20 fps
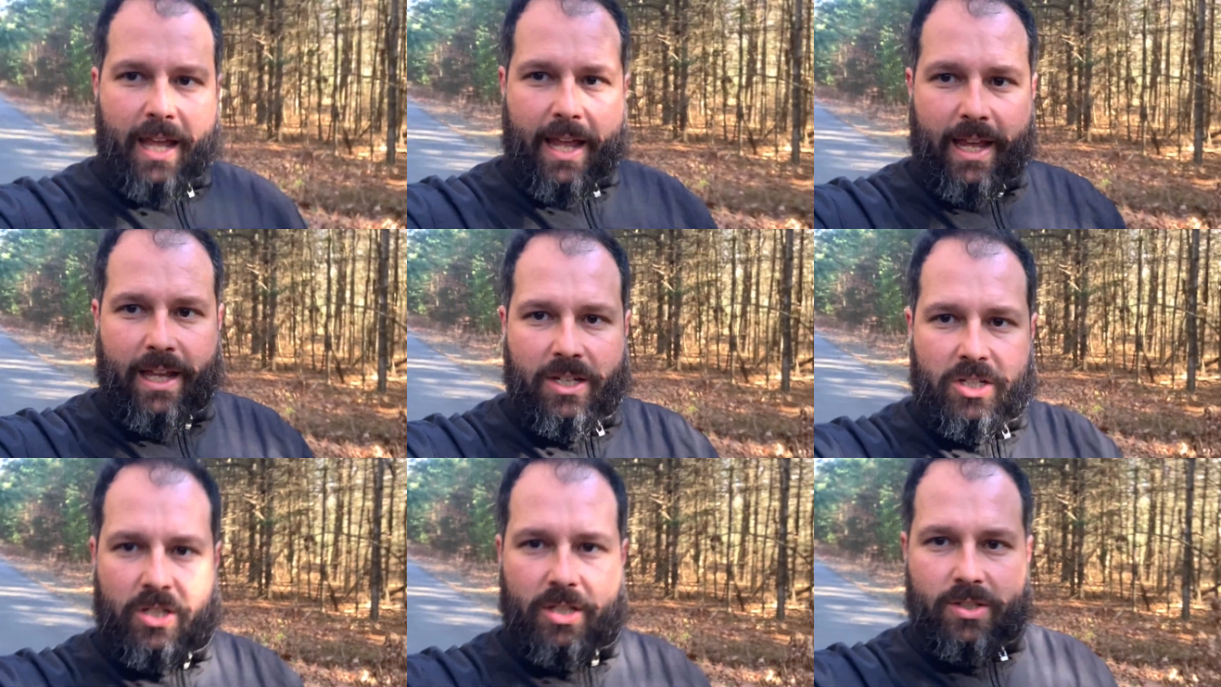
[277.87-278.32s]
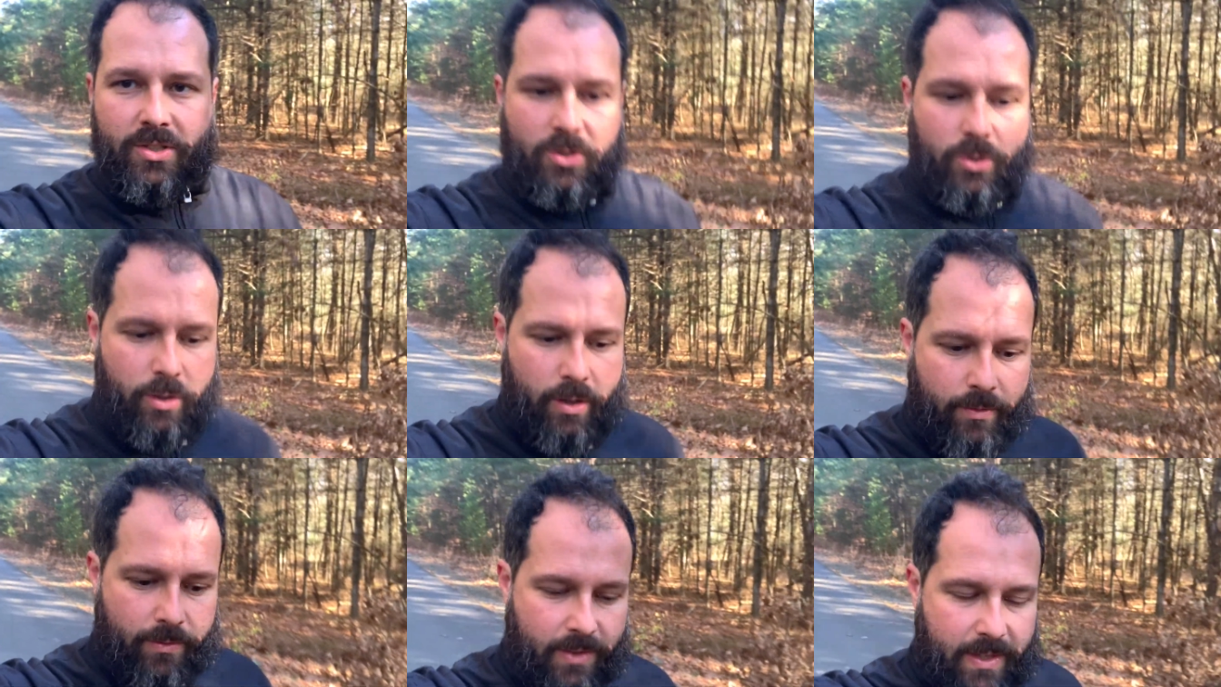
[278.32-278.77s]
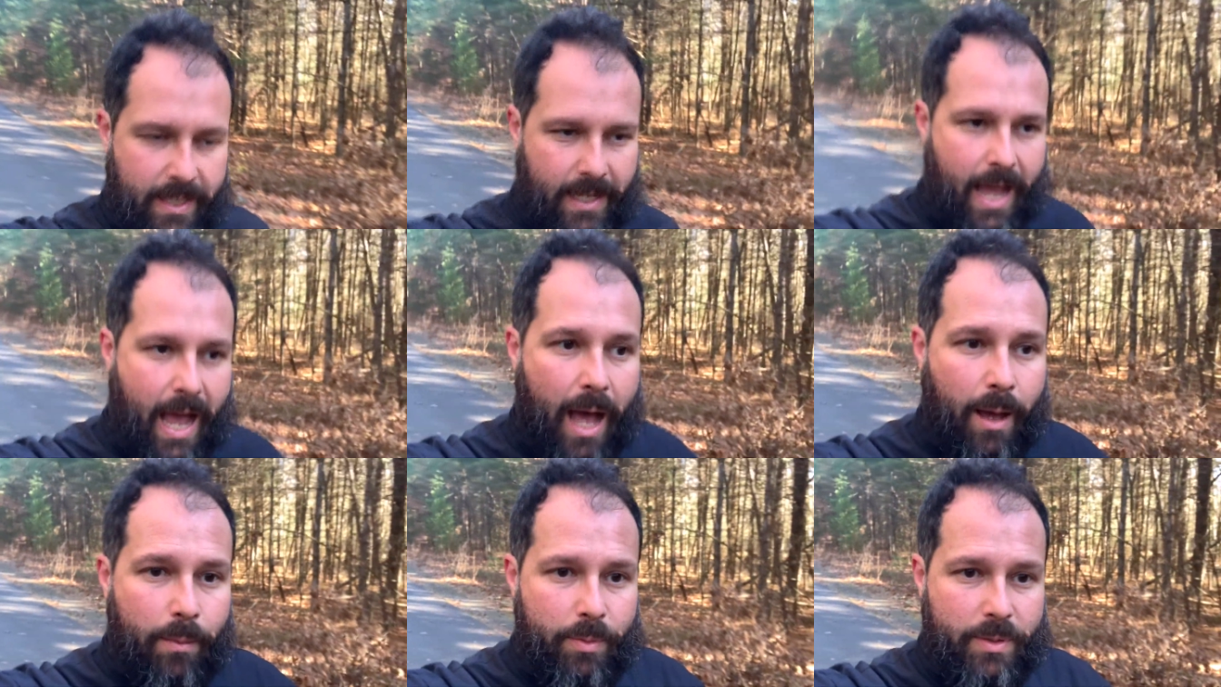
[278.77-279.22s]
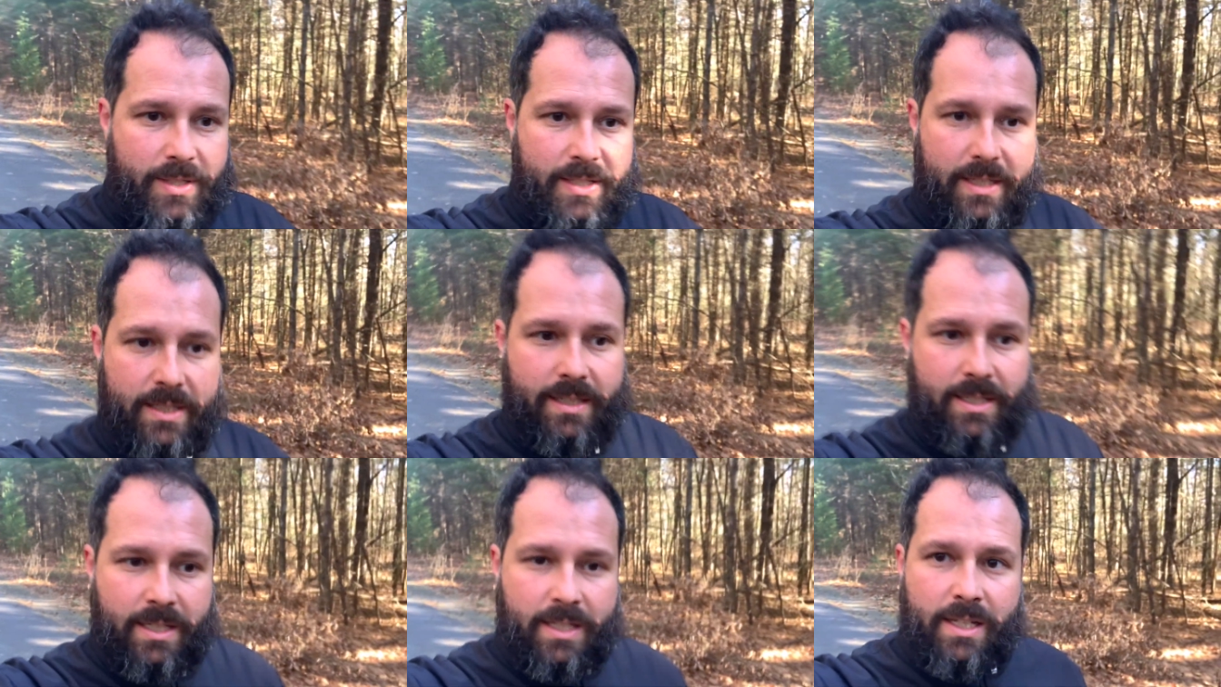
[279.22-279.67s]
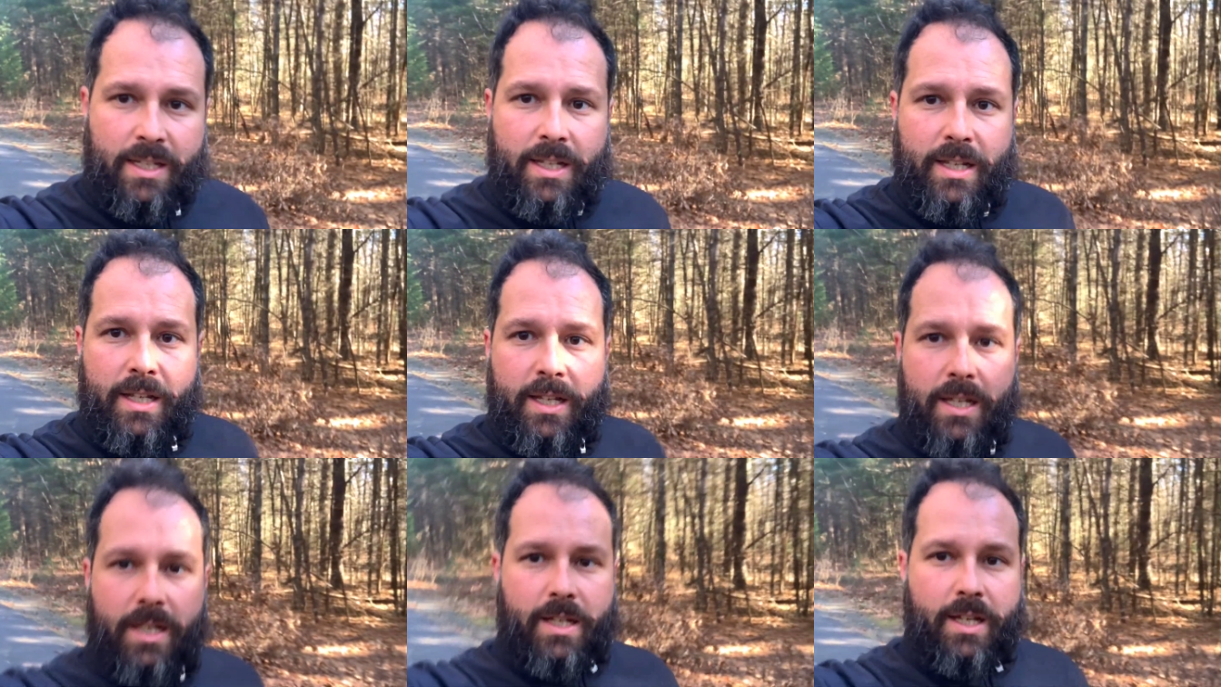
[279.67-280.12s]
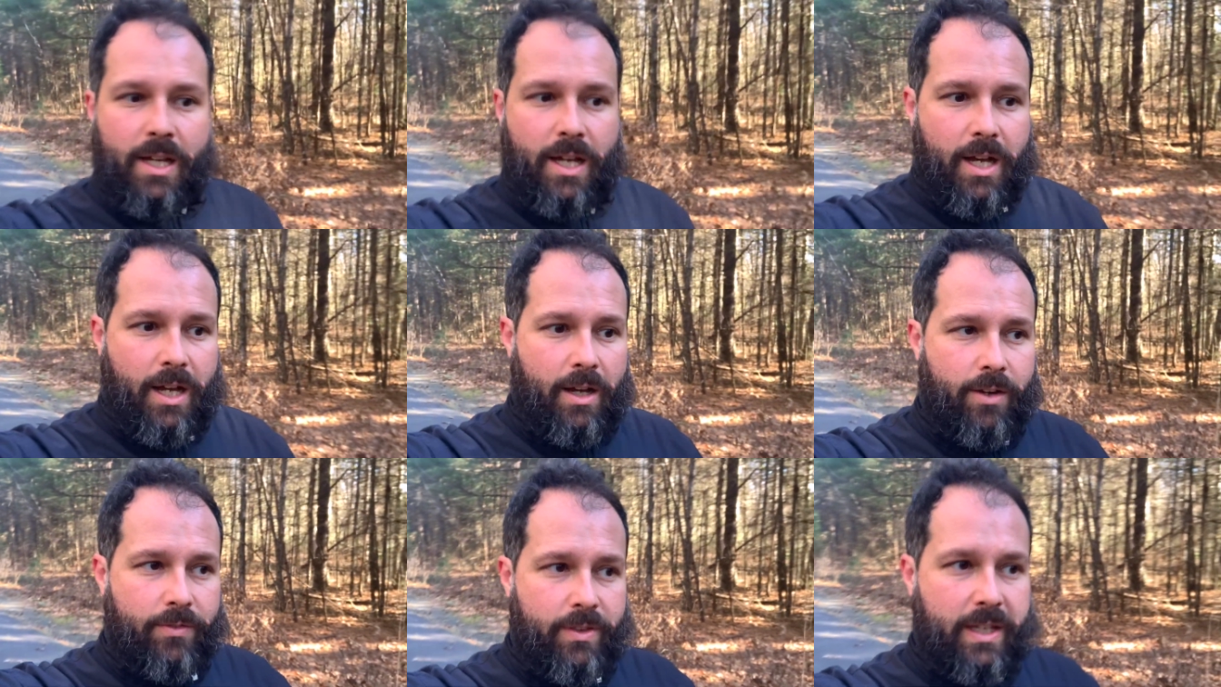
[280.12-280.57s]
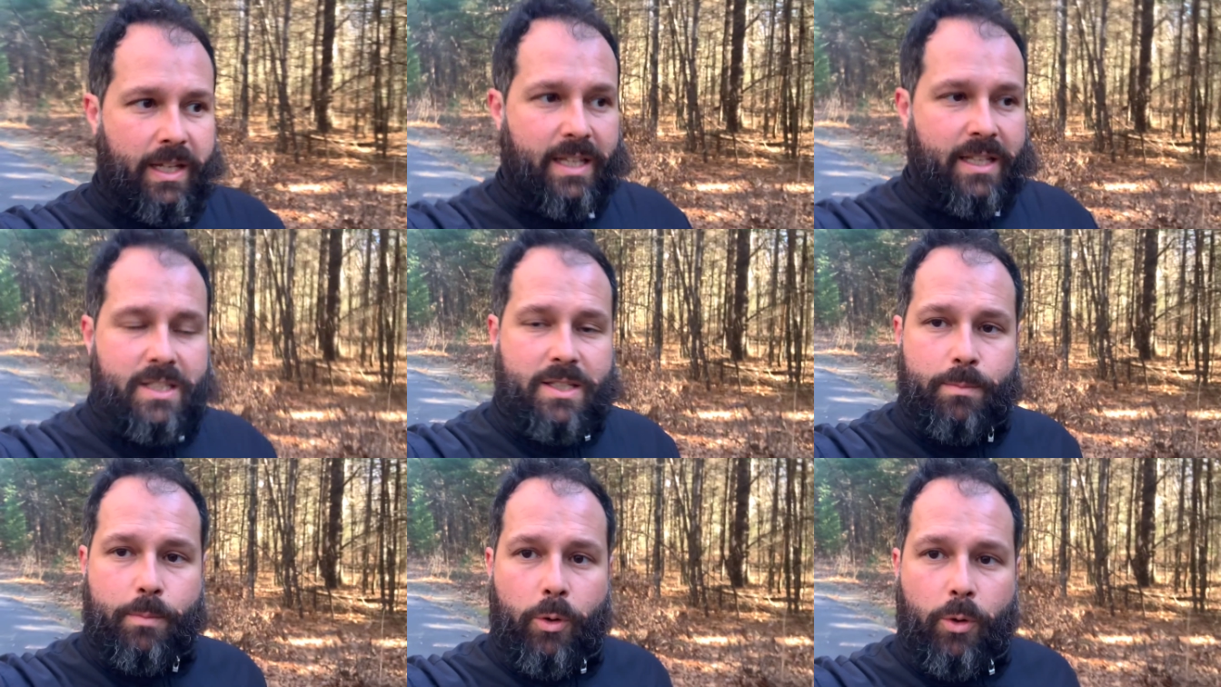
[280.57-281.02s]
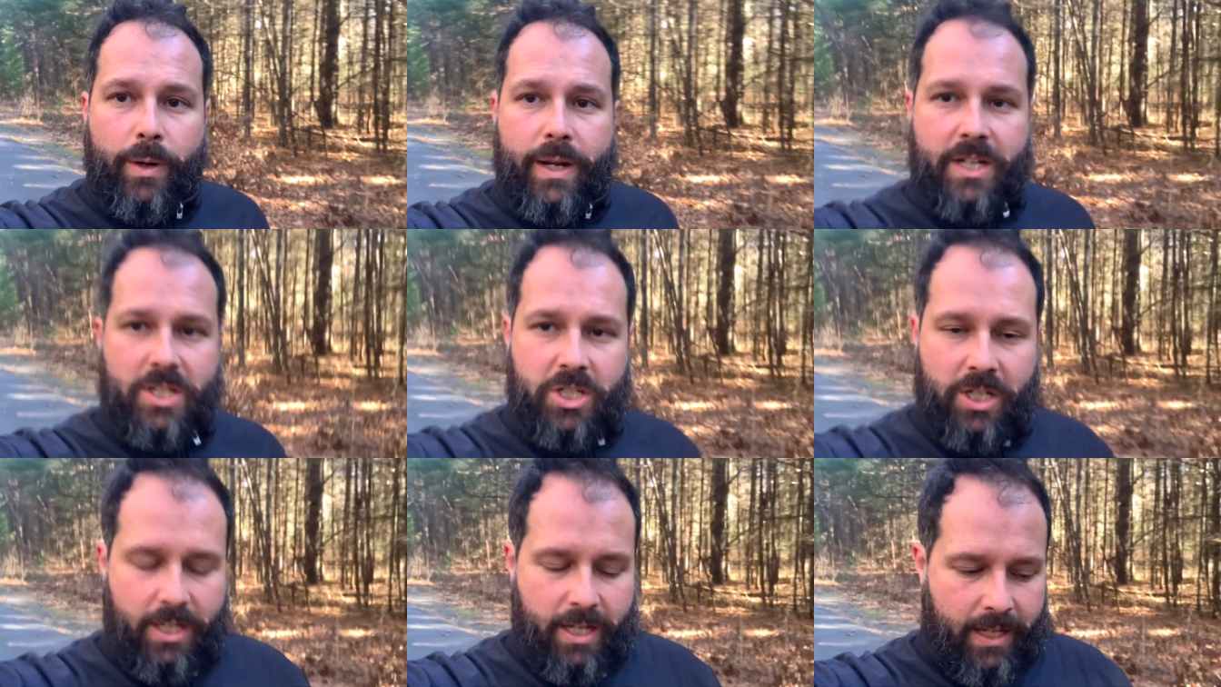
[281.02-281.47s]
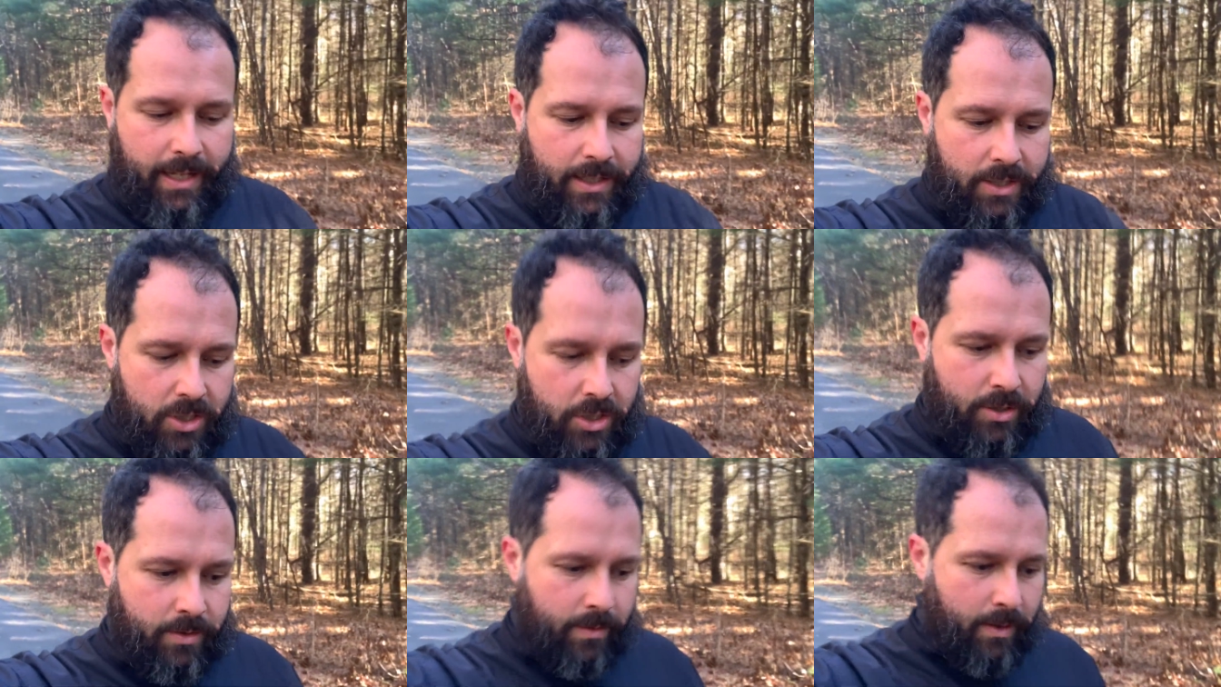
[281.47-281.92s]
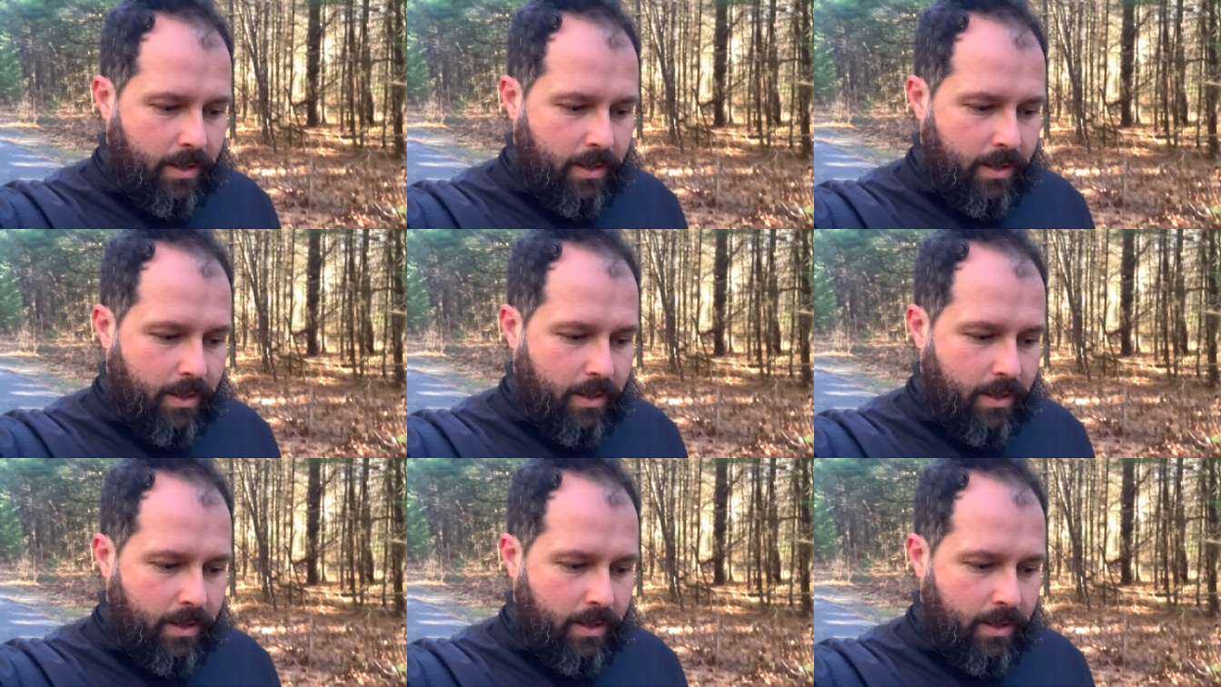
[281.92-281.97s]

age is sort of the opposite of the inspiration age.